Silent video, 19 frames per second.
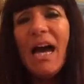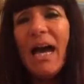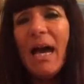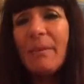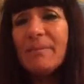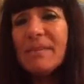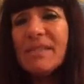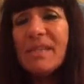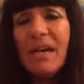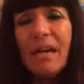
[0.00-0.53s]

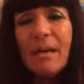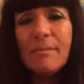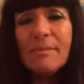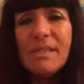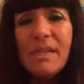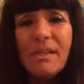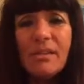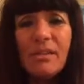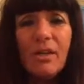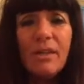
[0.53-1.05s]
At
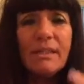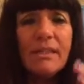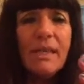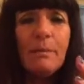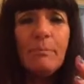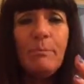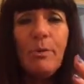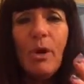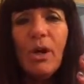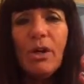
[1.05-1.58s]
times, I thought
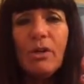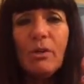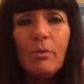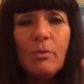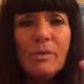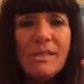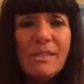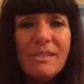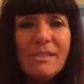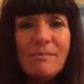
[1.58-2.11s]
Nat Parker
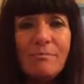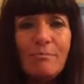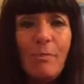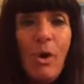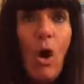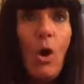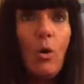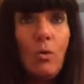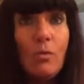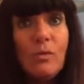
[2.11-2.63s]
was
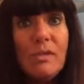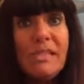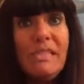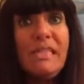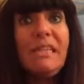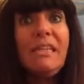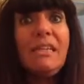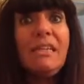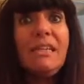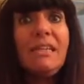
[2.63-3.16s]

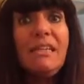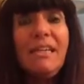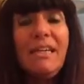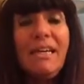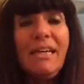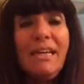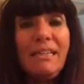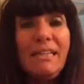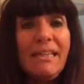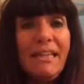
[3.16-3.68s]
posing,
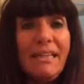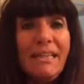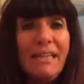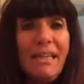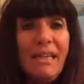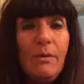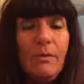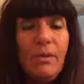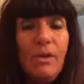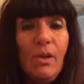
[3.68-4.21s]
like
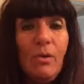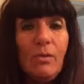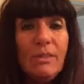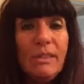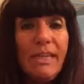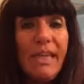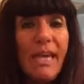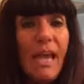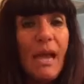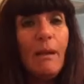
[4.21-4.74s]
he would hold
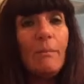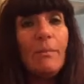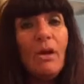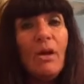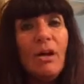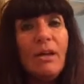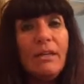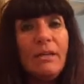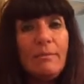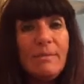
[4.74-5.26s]
the camera
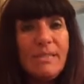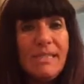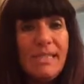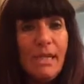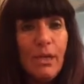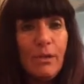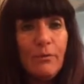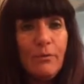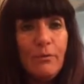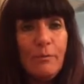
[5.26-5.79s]
on
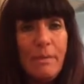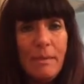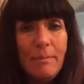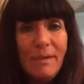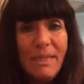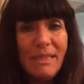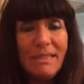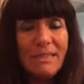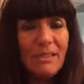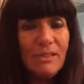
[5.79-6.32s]
himself,
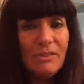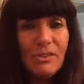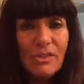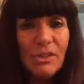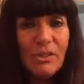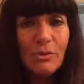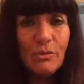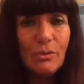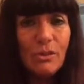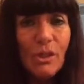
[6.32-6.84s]
maybe a little
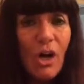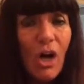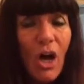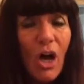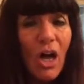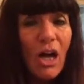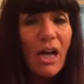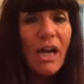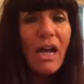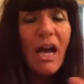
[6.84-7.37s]
too
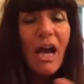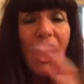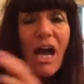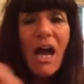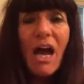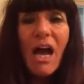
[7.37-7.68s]
long.